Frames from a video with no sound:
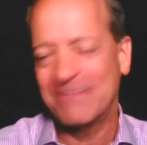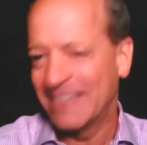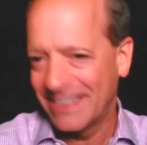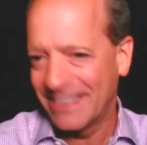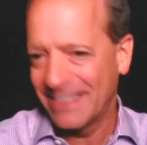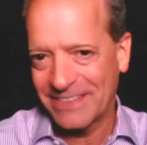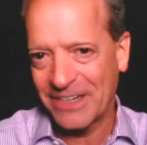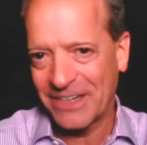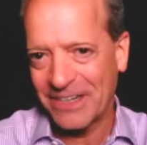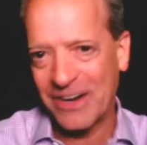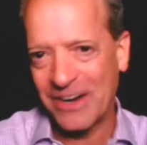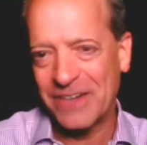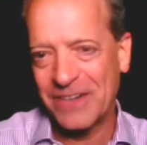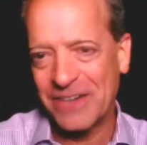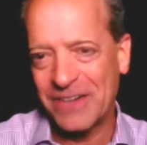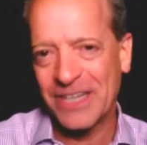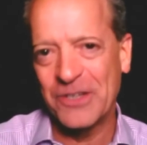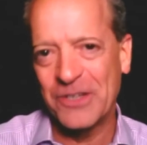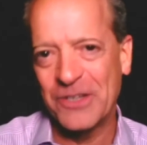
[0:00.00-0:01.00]
right? It's a
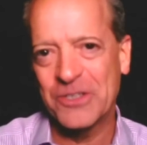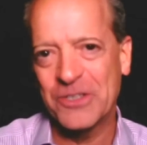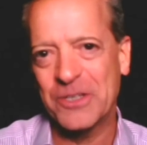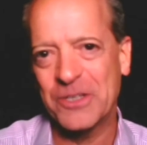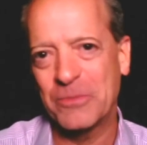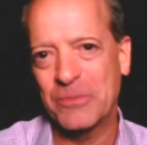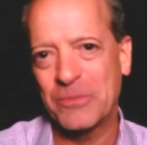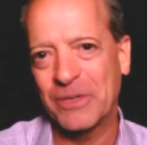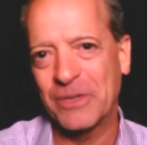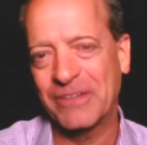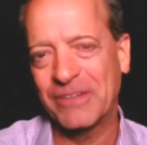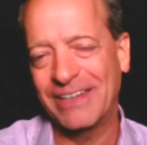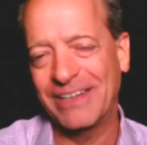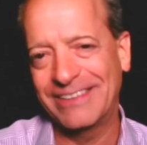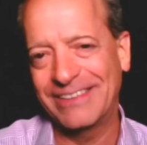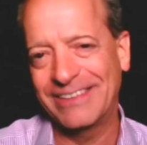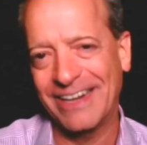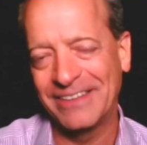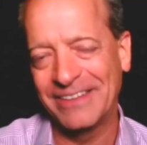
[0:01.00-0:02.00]
great uh, use of the book
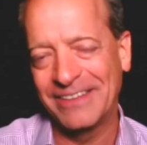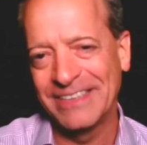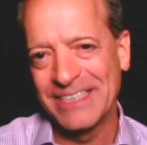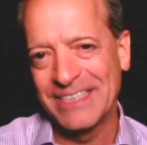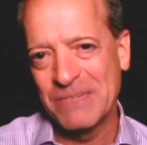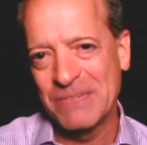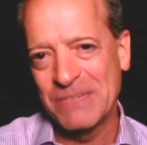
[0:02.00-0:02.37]
right there.